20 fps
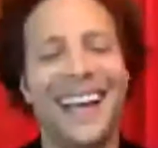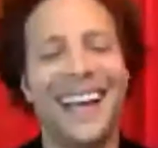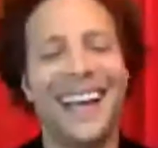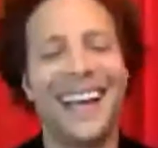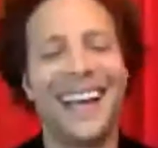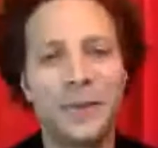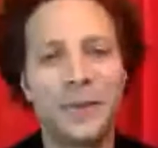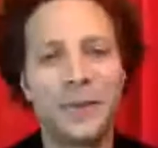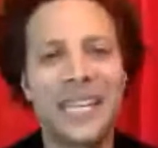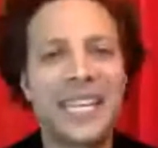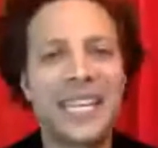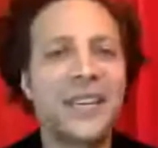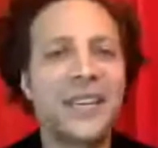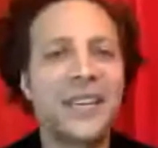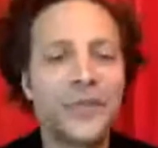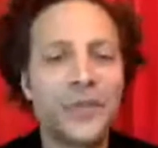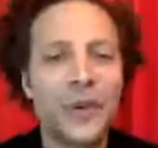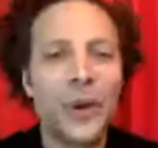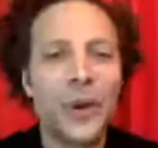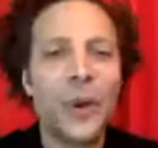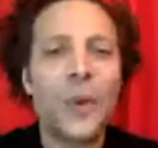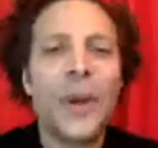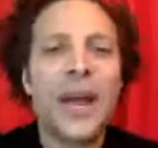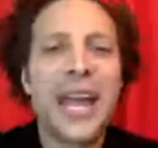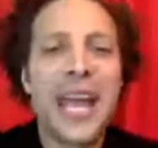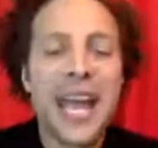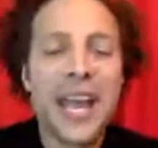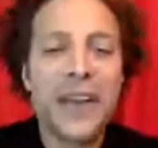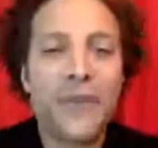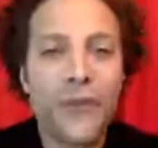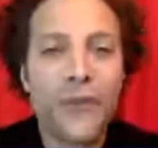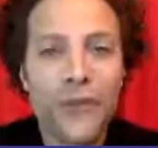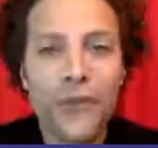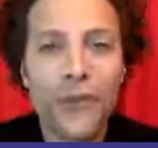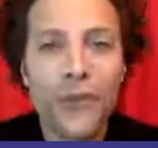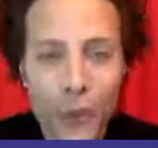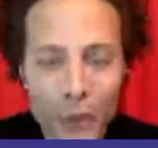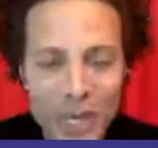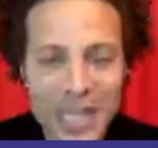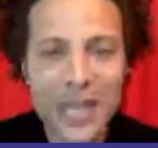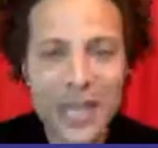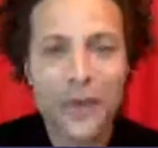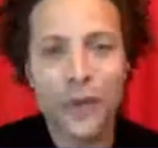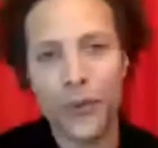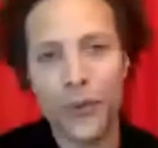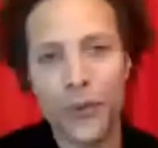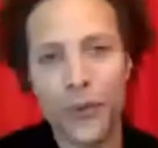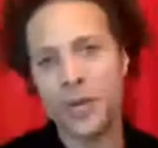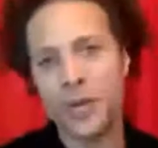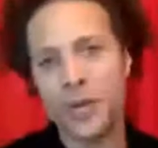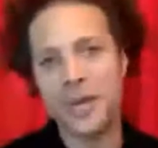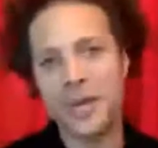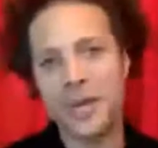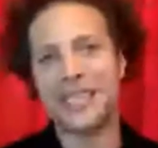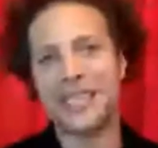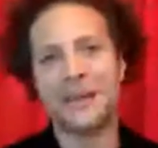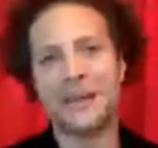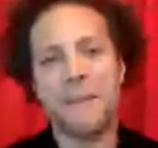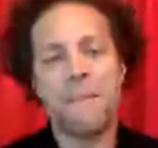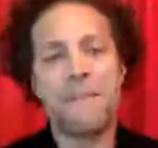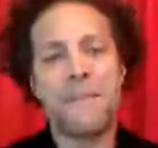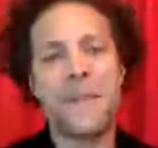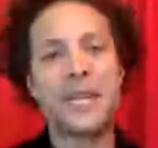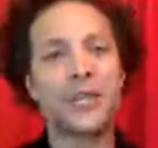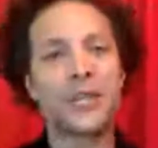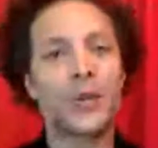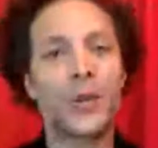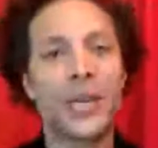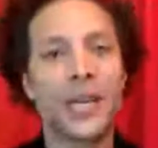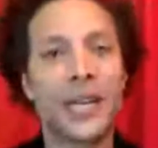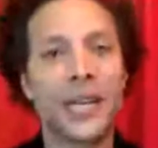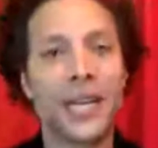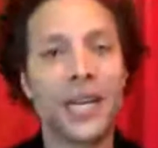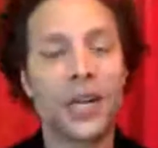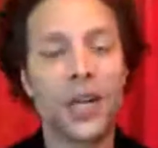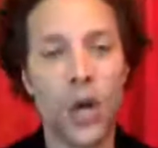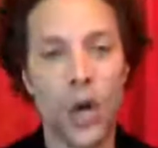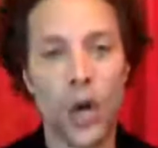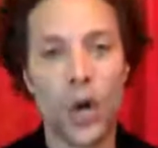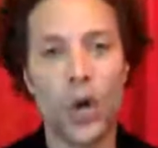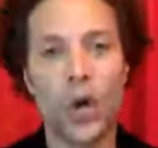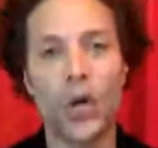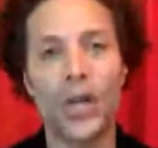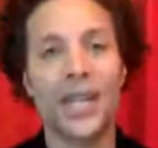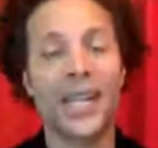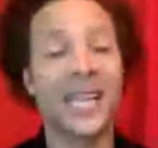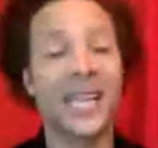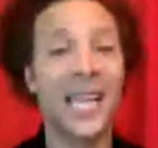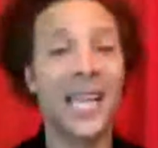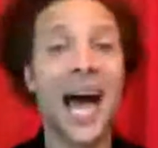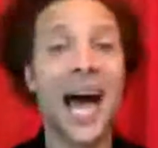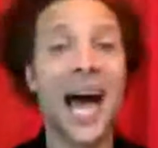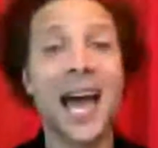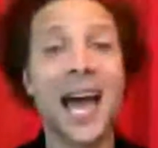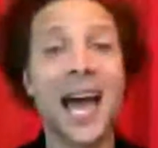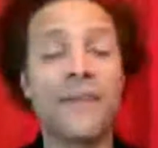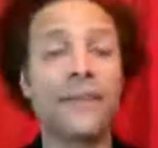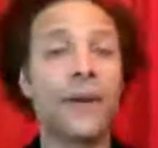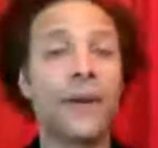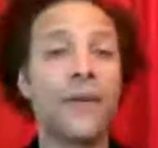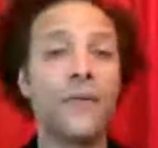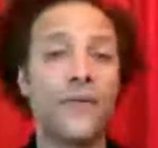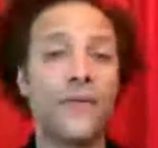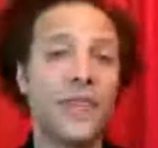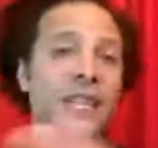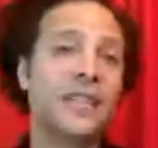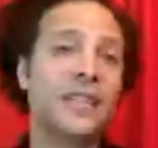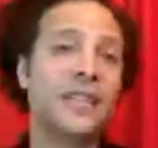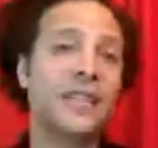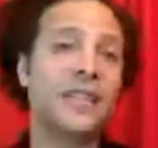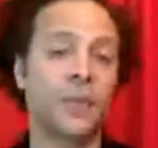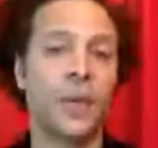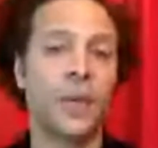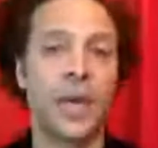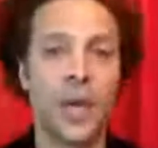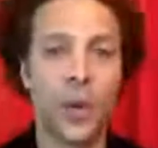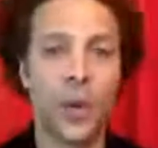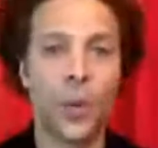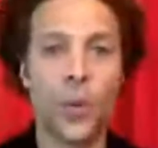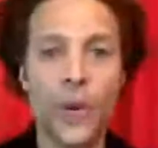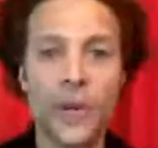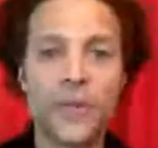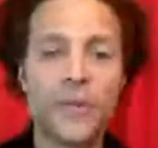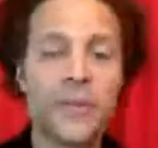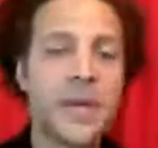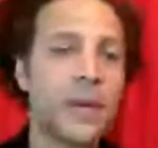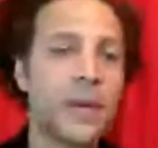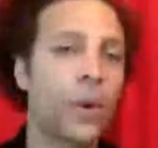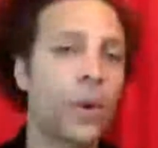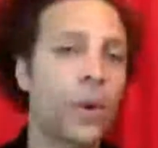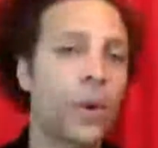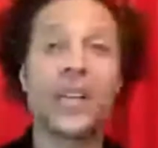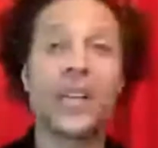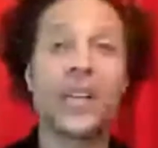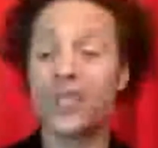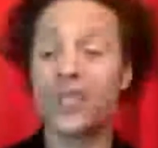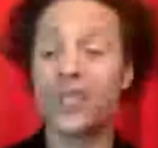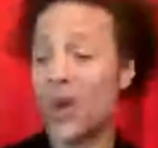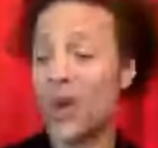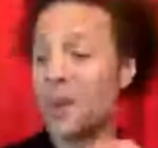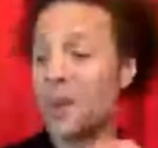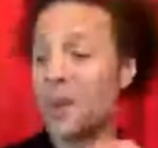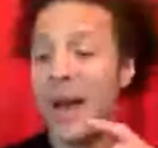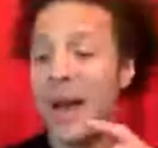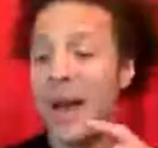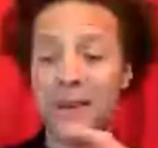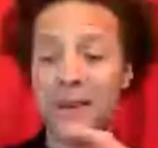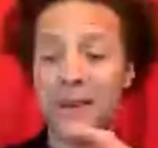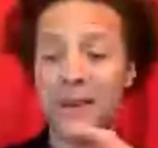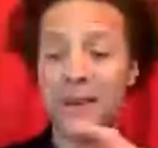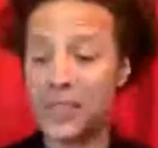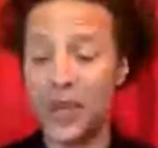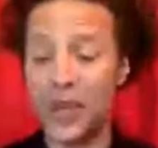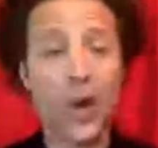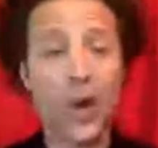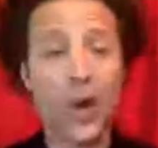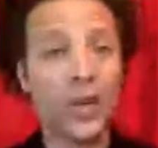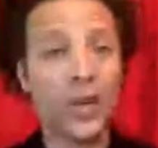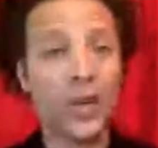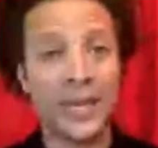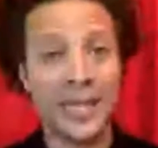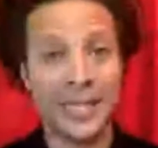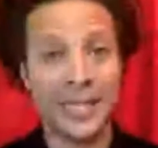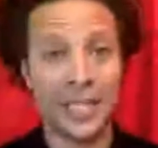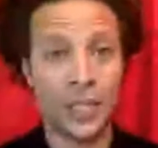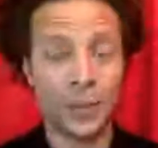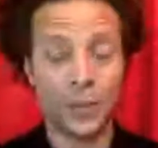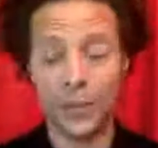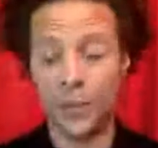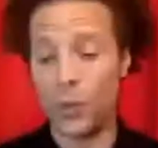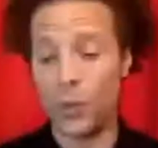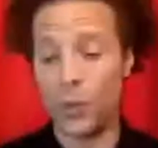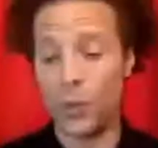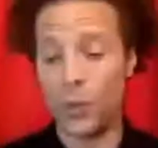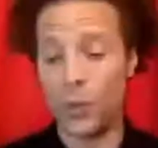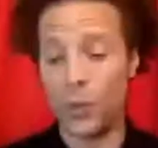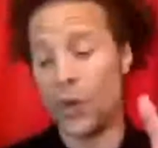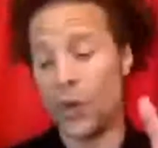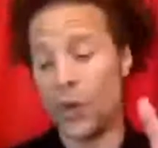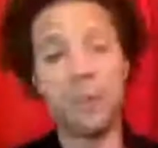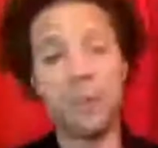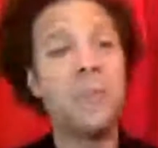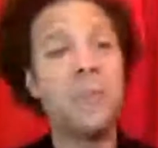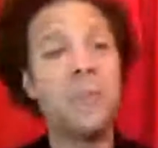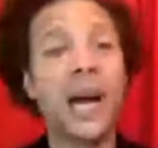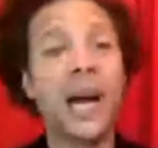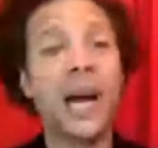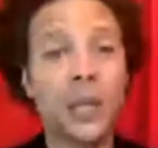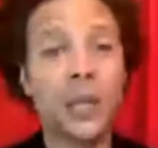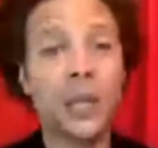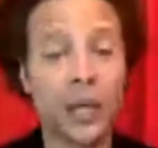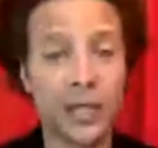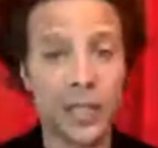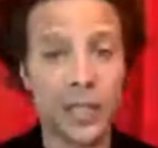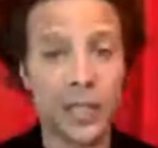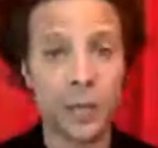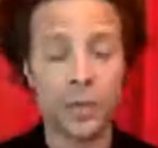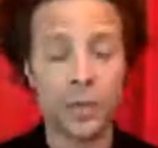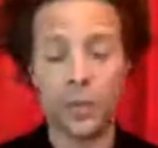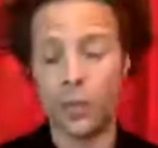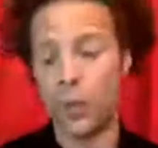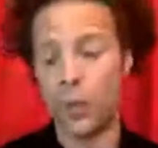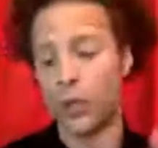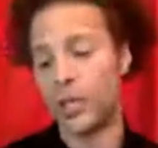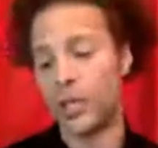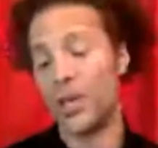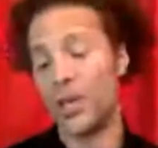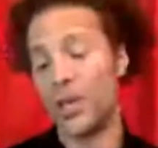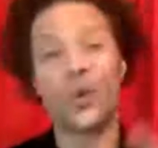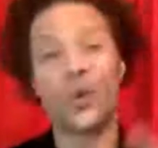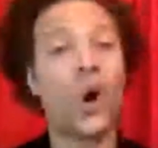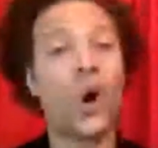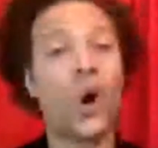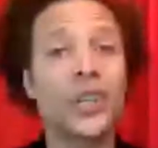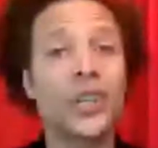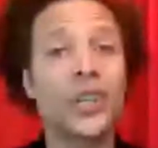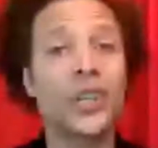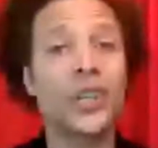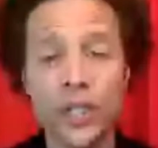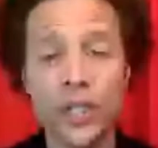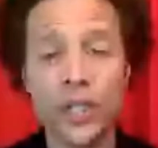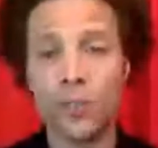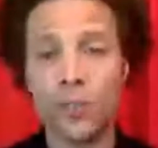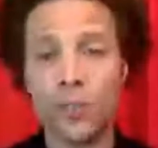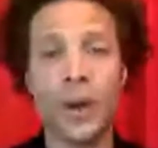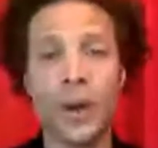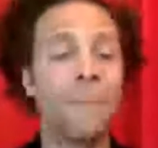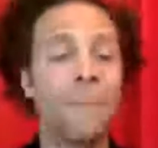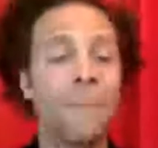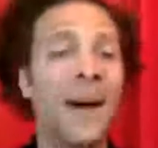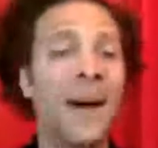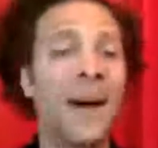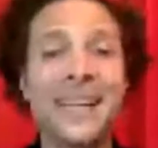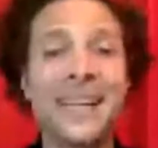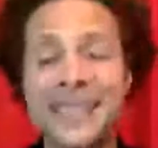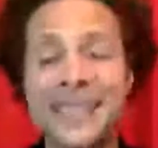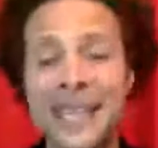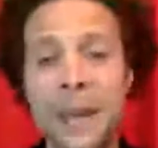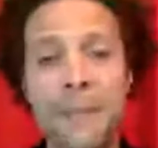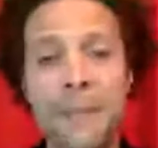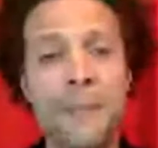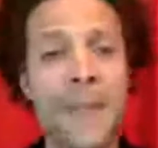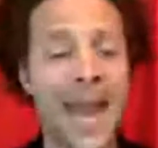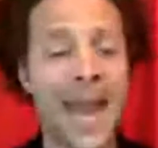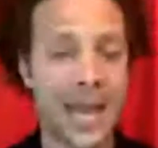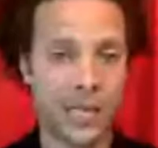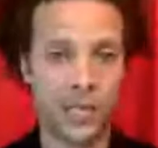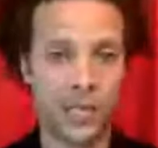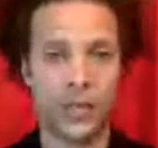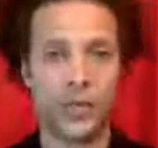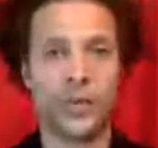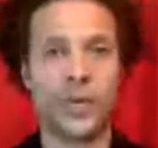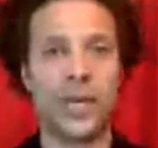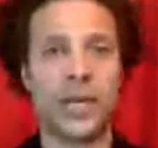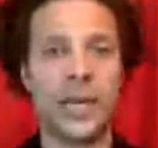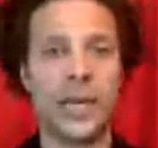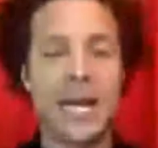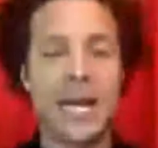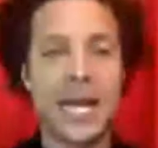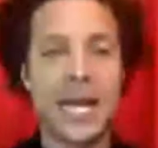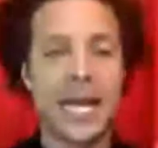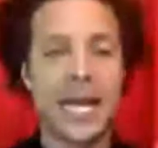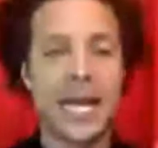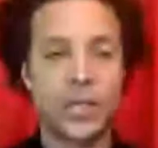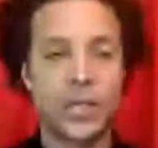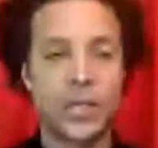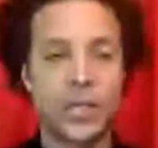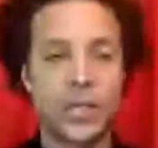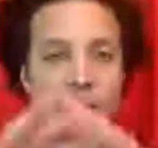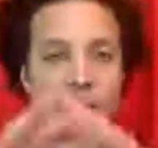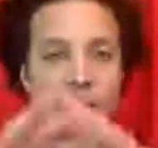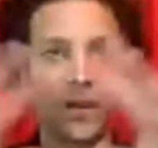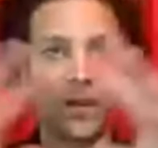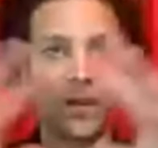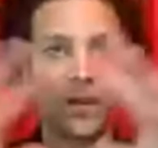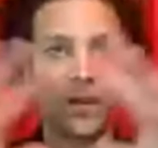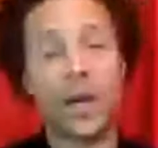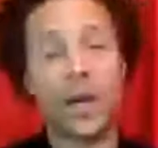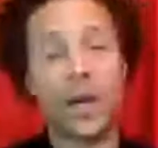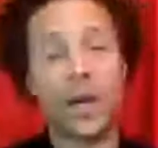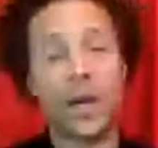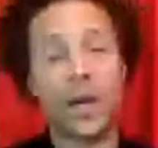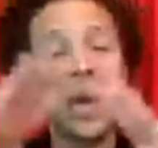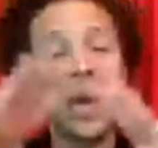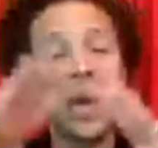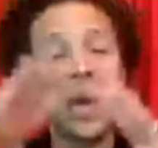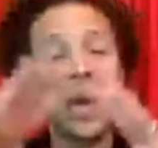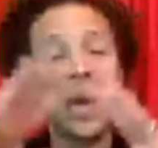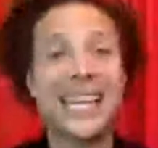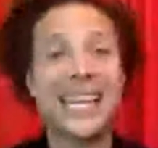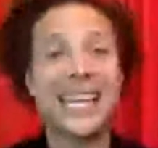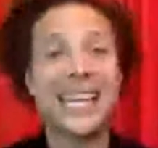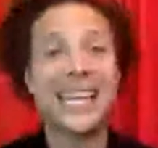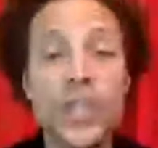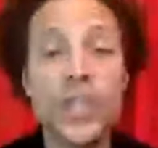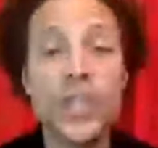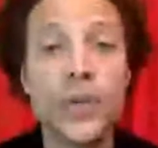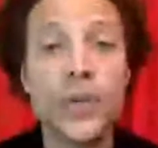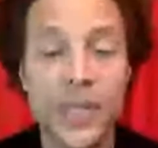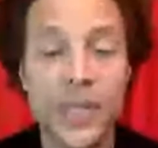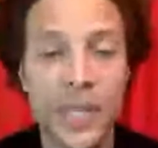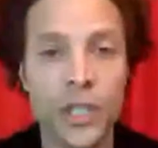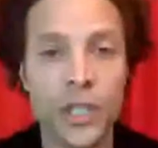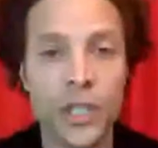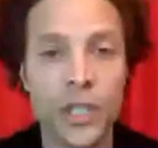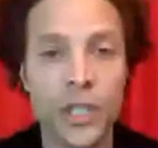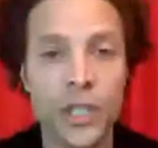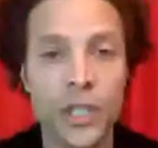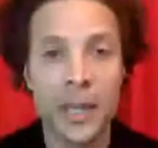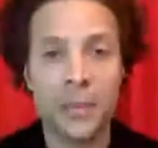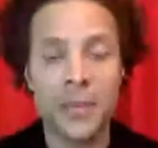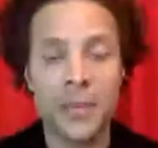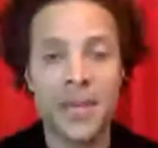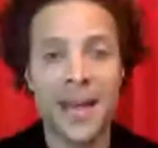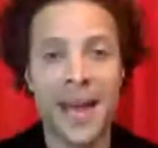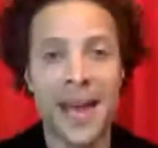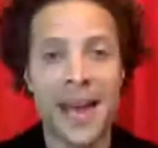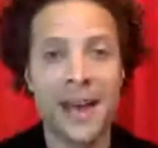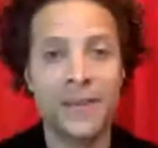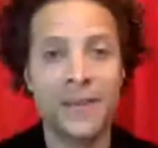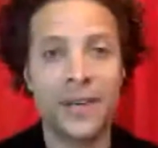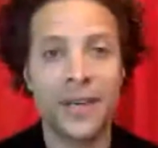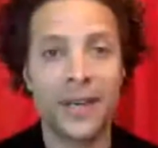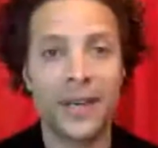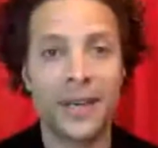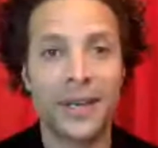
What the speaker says: I want to give away a free 30-minute mentoring call live via Zoom with me, where we can talk about a song that you've been working on, a monologue that you've been working on, audition prep, mindset mastery in terms of, mindset issues that you might be having.